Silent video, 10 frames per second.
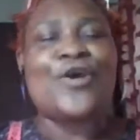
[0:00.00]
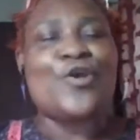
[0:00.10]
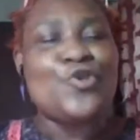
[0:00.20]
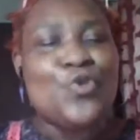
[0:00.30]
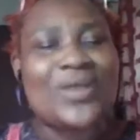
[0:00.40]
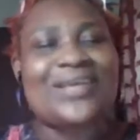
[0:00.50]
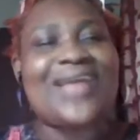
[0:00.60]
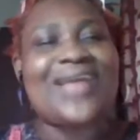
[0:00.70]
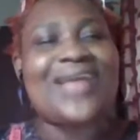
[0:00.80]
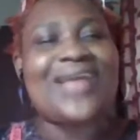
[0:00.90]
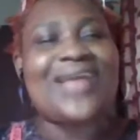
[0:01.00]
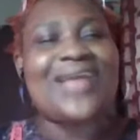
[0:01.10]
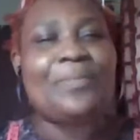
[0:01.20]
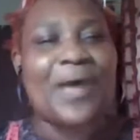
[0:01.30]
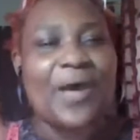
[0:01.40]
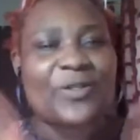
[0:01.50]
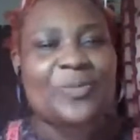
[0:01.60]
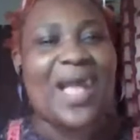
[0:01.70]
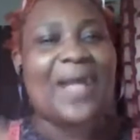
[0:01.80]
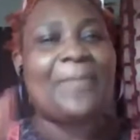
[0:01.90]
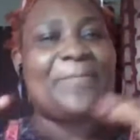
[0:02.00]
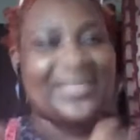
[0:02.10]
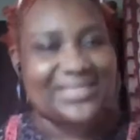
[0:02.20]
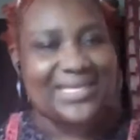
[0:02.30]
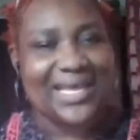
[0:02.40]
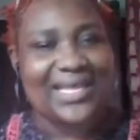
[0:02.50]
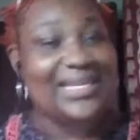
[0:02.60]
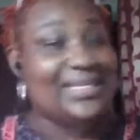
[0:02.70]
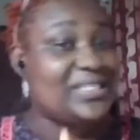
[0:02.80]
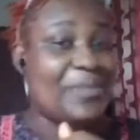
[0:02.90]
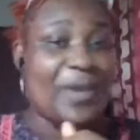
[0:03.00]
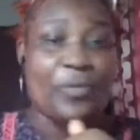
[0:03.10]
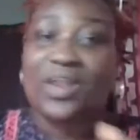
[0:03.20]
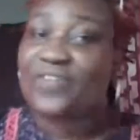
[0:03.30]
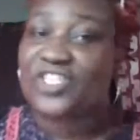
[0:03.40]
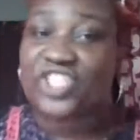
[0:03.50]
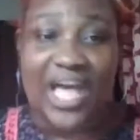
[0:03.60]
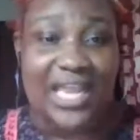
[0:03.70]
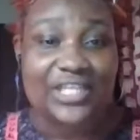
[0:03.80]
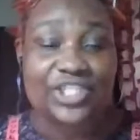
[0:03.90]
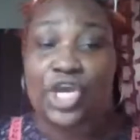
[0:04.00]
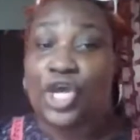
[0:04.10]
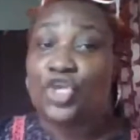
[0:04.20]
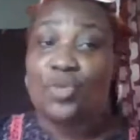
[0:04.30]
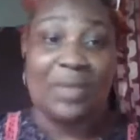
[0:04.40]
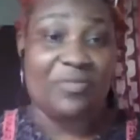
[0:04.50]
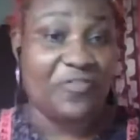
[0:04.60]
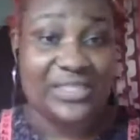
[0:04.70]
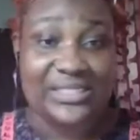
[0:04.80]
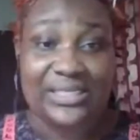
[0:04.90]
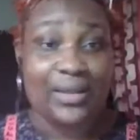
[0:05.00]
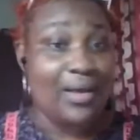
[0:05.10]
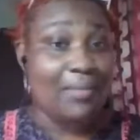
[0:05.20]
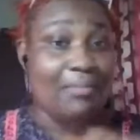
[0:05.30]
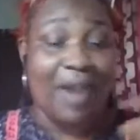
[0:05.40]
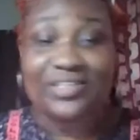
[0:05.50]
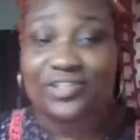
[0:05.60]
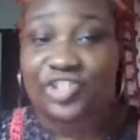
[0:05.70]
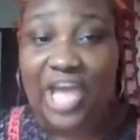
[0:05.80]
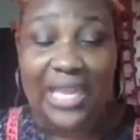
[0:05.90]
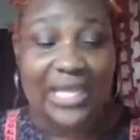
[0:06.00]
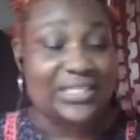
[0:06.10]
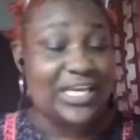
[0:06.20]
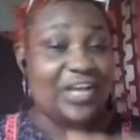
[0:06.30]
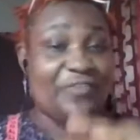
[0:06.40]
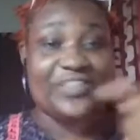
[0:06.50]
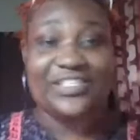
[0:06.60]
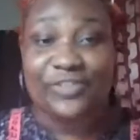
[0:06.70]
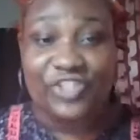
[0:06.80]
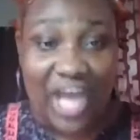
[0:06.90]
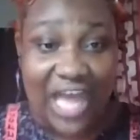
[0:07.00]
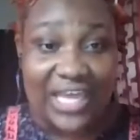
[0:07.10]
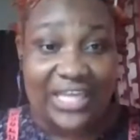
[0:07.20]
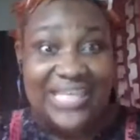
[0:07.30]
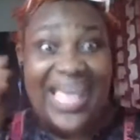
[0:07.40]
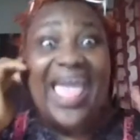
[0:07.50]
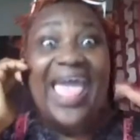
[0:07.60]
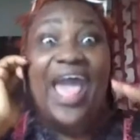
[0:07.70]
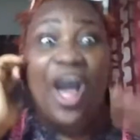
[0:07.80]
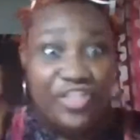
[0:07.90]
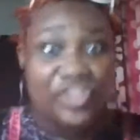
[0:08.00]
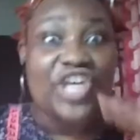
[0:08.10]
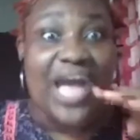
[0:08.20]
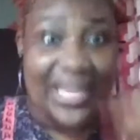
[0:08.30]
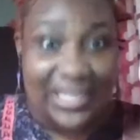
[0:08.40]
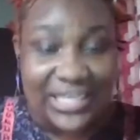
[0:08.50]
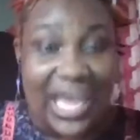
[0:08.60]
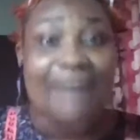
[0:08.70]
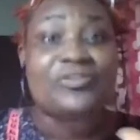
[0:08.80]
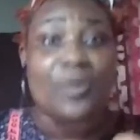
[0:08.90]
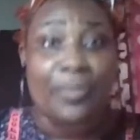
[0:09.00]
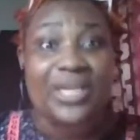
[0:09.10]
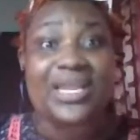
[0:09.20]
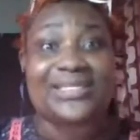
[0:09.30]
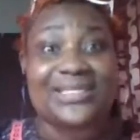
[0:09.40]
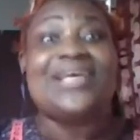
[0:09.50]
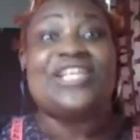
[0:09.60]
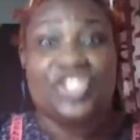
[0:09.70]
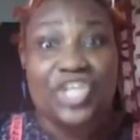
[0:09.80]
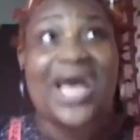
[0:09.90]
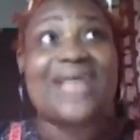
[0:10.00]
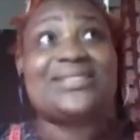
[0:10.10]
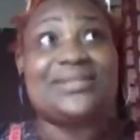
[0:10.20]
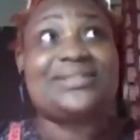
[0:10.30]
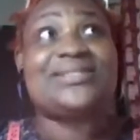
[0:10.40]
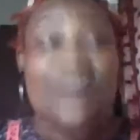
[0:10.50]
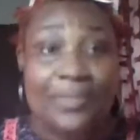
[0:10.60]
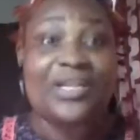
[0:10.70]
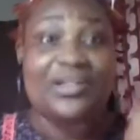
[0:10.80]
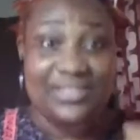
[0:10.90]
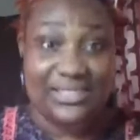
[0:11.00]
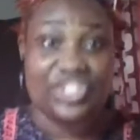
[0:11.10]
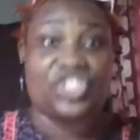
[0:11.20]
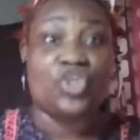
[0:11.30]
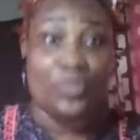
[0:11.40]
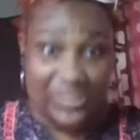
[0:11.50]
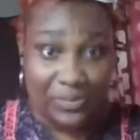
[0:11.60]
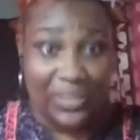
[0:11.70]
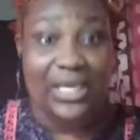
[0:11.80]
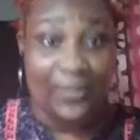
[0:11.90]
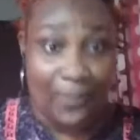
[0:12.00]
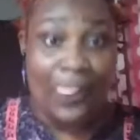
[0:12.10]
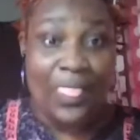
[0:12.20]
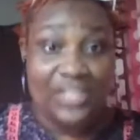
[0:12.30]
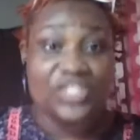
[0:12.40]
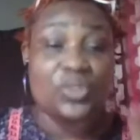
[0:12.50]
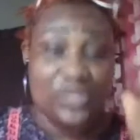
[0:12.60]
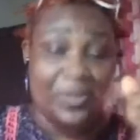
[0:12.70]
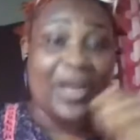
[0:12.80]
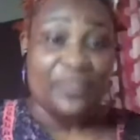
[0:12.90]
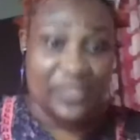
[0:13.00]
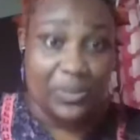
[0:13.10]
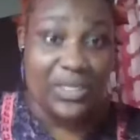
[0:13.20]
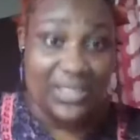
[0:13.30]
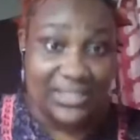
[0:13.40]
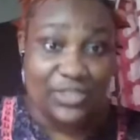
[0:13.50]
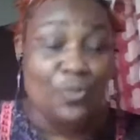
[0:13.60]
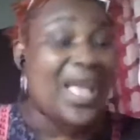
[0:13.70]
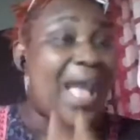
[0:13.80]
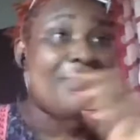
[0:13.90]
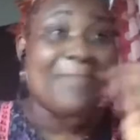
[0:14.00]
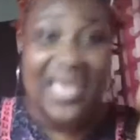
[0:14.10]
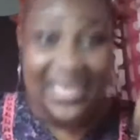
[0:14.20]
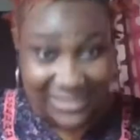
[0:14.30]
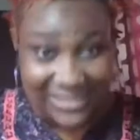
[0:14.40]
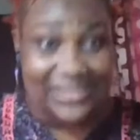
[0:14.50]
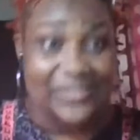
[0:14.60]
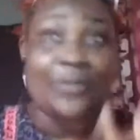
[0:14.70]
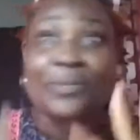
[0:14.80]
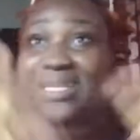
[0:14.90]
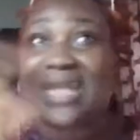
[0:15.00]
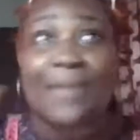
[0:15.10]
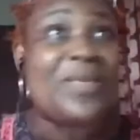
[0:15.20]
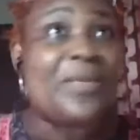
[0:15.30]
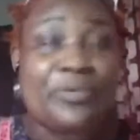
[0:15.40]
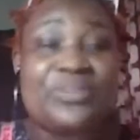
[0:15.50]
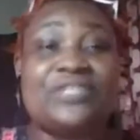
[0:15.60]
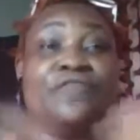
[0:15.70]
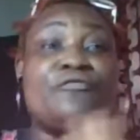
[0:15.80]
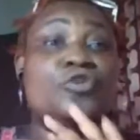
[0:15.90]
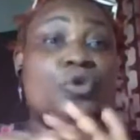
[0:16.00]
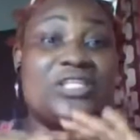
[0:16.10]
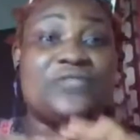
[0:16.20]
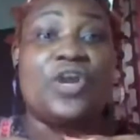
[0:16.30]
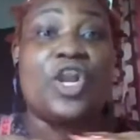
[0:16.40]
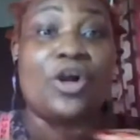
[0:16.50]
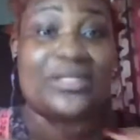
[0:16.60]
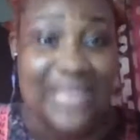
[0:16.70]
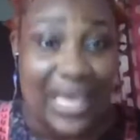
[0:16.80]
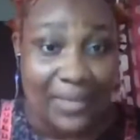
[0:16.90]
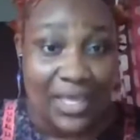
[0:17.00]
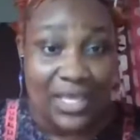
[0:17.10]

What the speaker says: you can actually bounce back better despite whatever challenge you might be facing. Marital challenge, physical challenge, health challenge. I have somebody she has a terminal disease. She's going to be speaking. She's part of the speakers. You'll be amazed. This is somebody that people did not even know this for a long time.